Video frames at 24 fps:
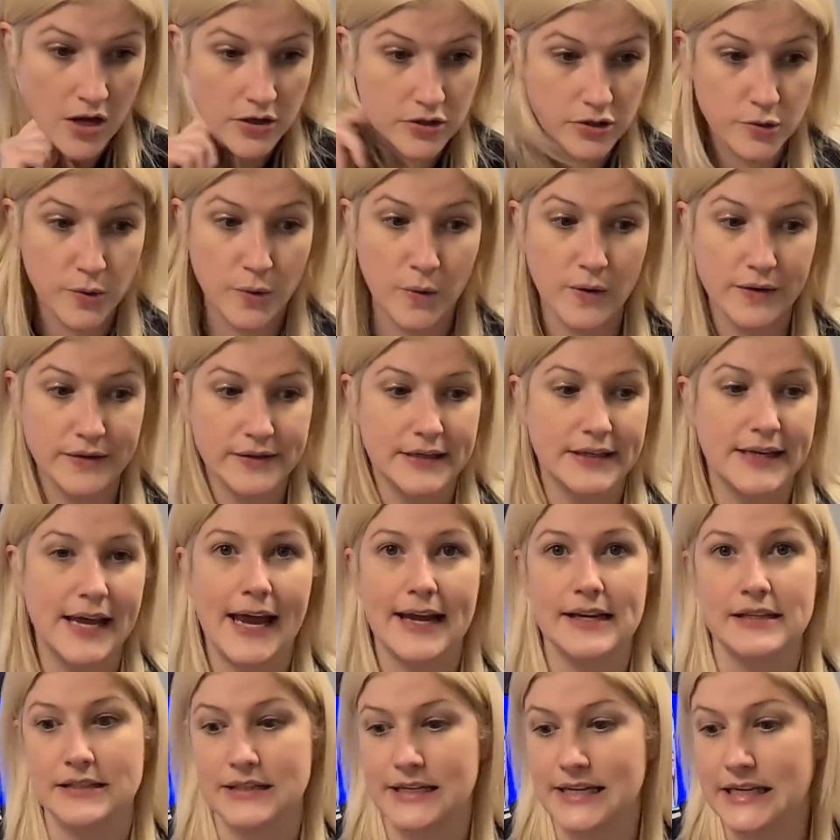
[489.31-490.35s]
So the
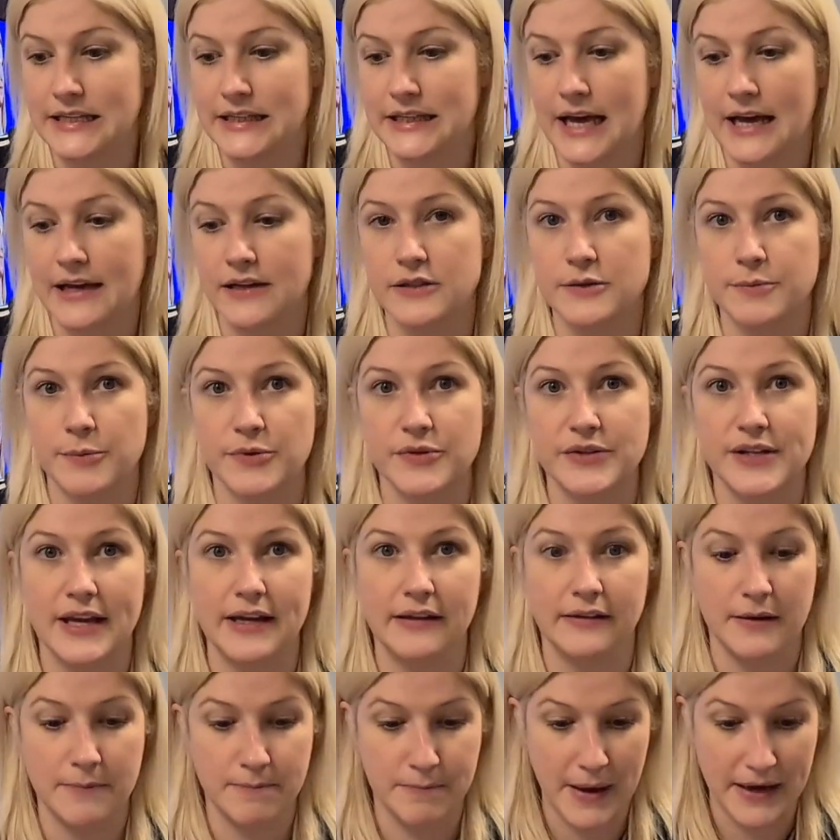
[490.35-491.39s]
next three things were
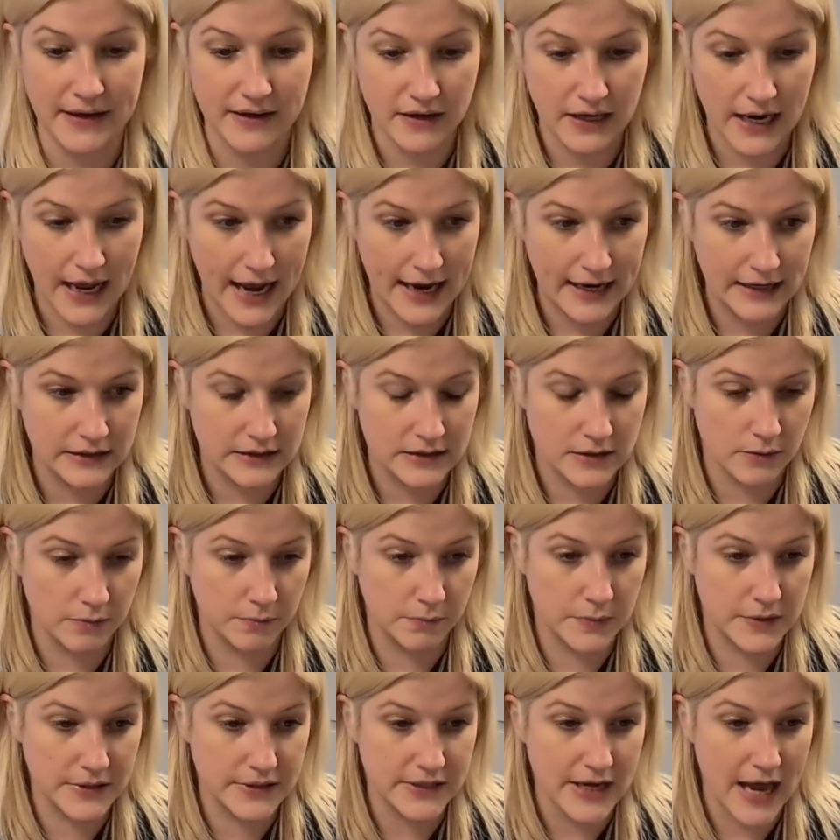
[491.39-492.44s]
slightly bigger
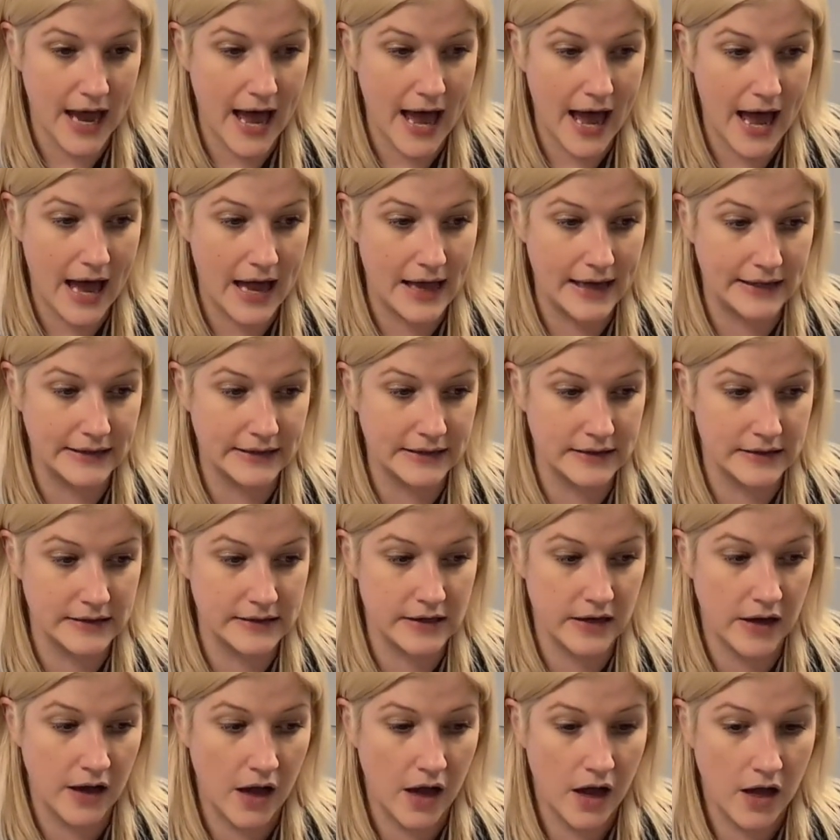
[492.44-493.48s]
items and
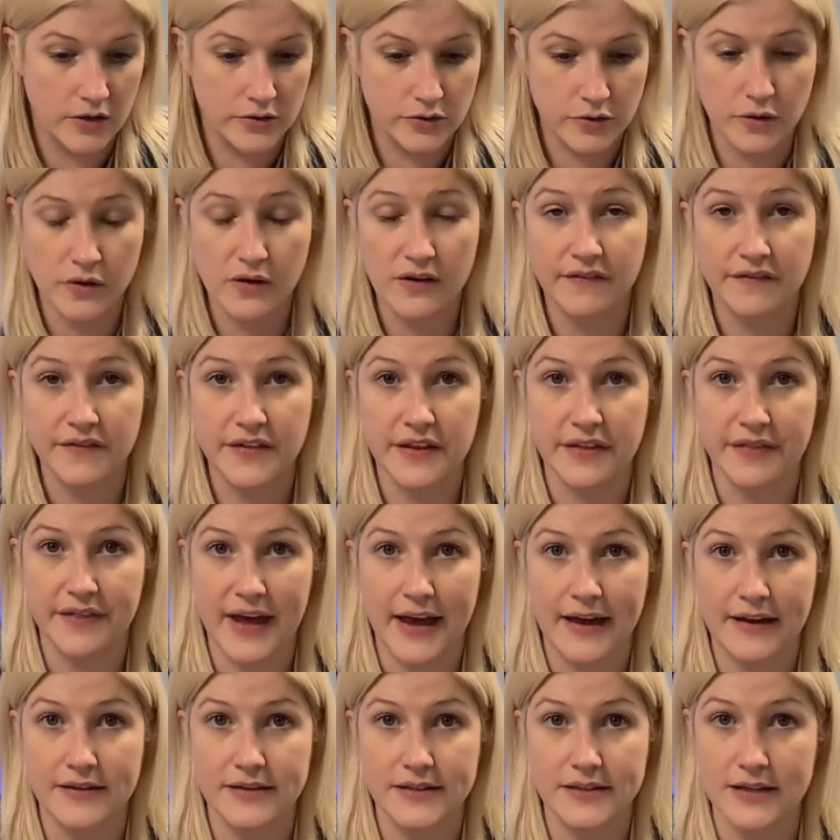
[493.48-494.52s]
two of the
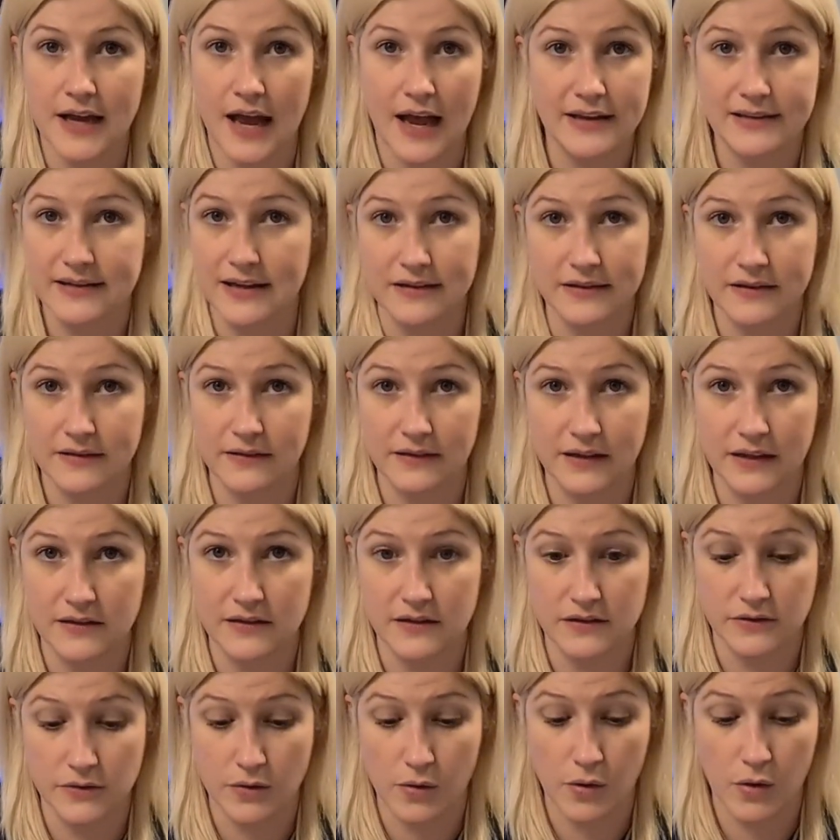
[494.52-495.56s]
things I didn't need
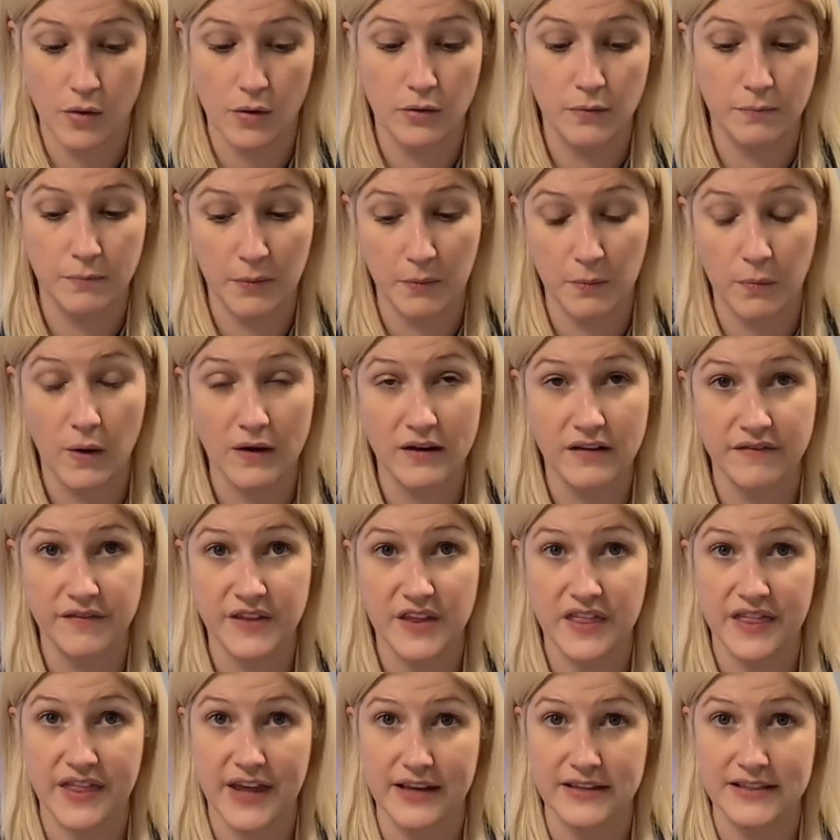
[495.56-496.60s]
at all, but one of
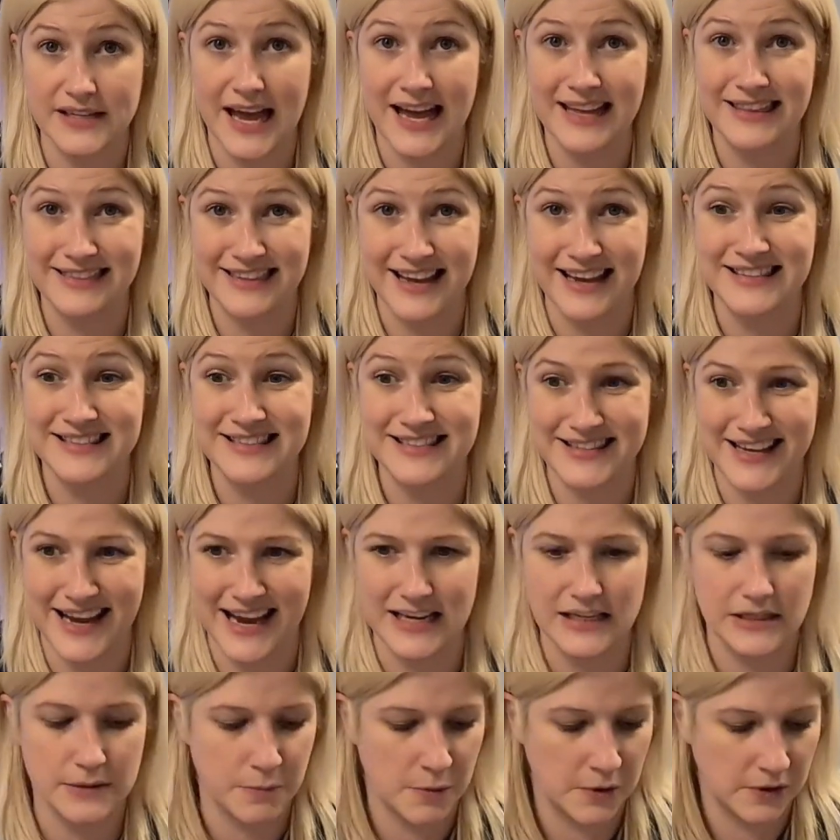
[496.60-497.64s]
the things I did
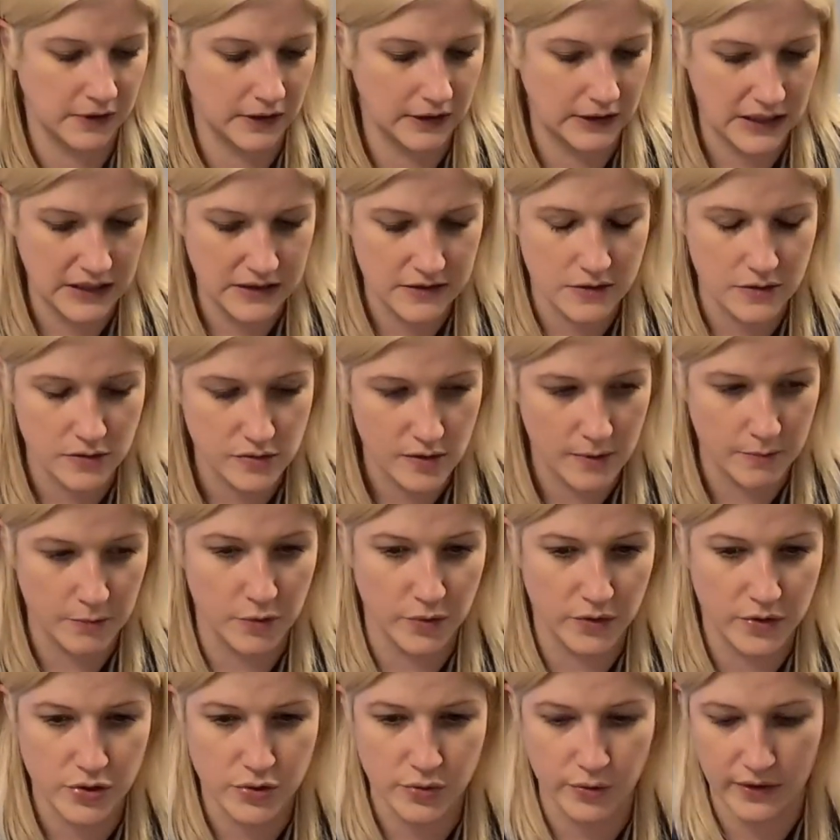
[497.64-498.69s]
desperately need. So I'm
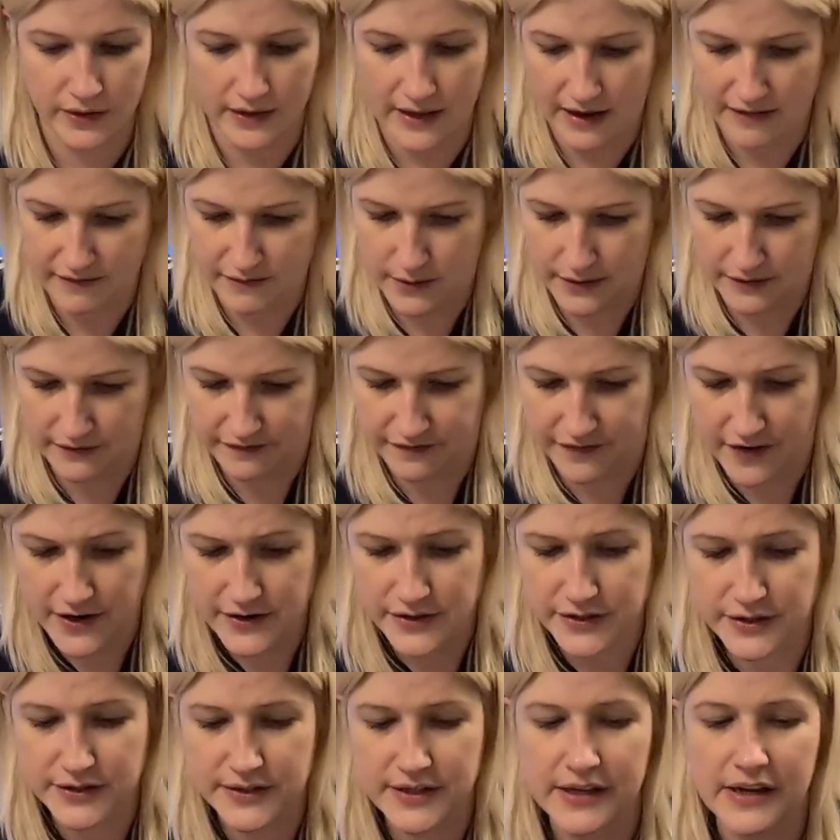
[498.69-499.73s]
going to show you that one
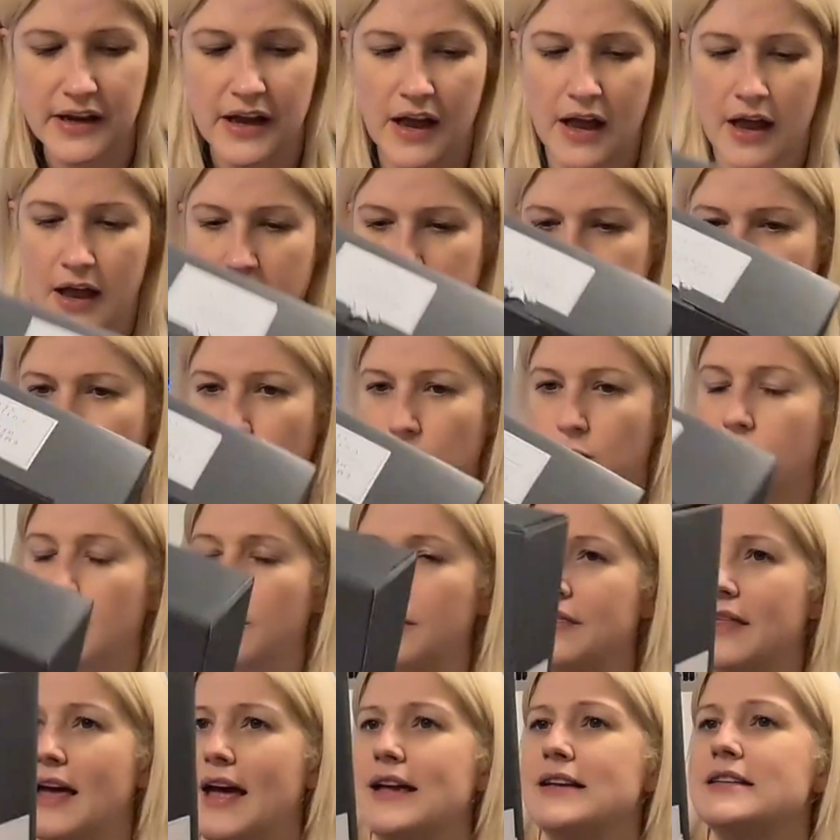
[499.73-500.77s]
first.
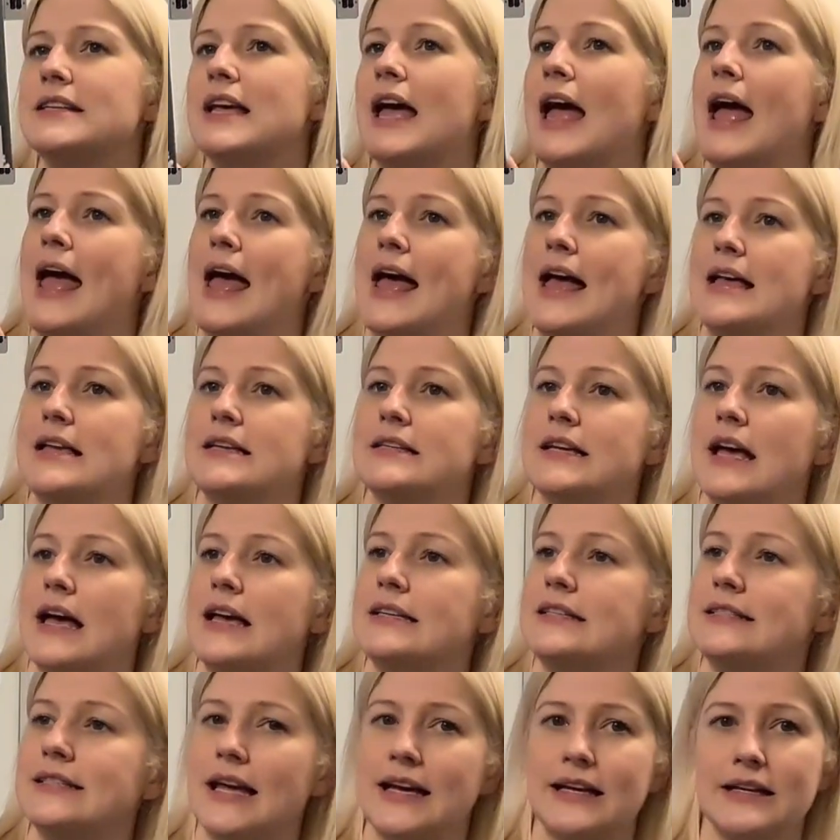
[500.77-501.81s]
So this is
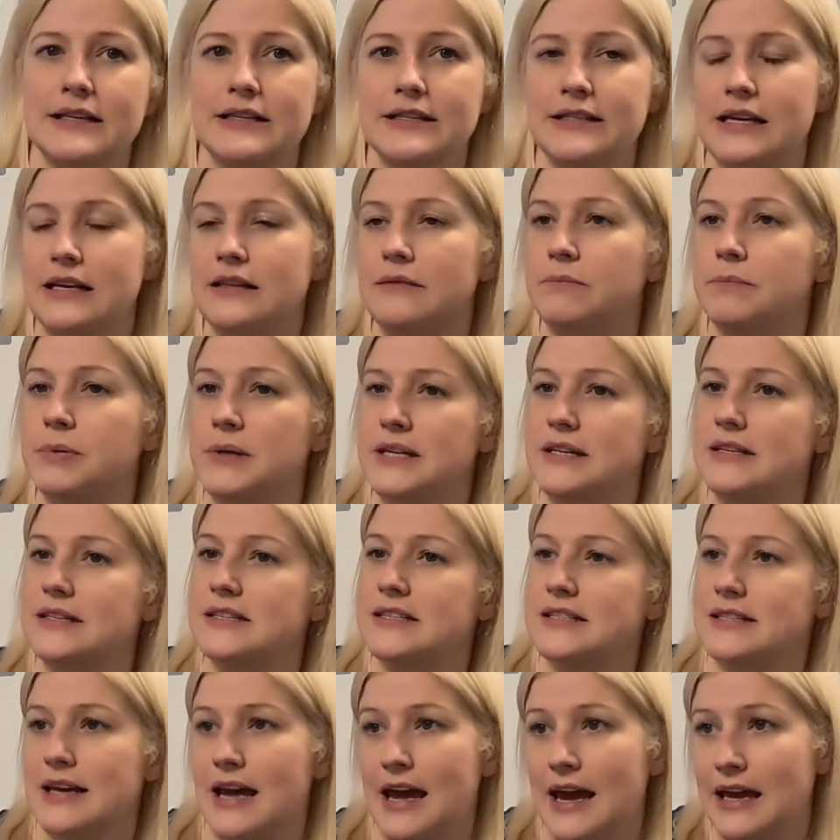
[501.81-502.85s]
a 16 piece
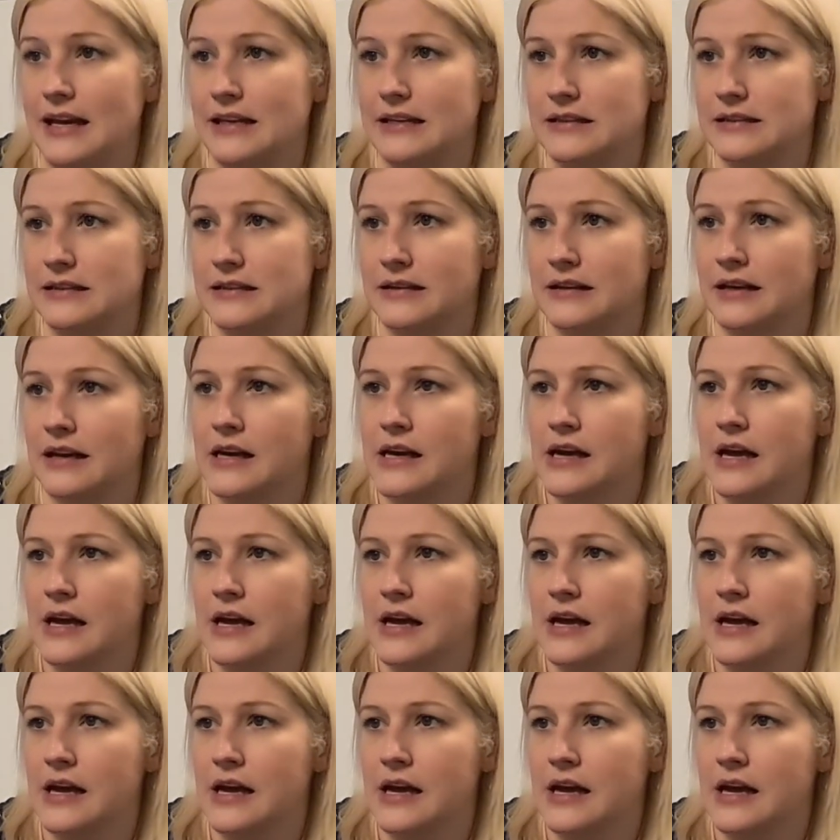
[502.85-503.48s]
set.